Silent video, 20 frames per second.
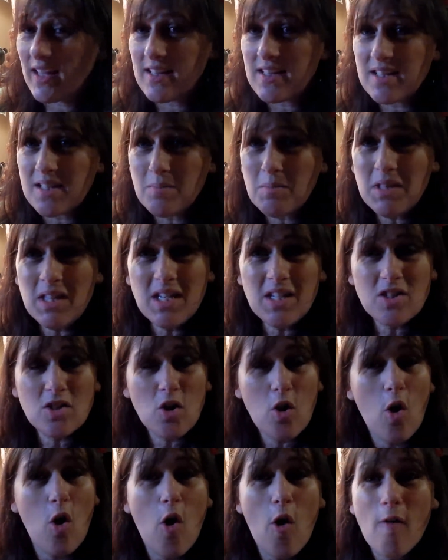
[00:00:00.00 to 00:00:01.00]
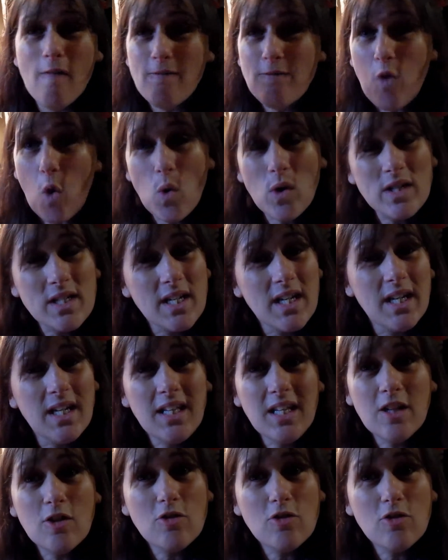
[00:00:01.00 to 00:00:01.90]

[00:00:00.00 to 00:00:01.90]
And some of these 14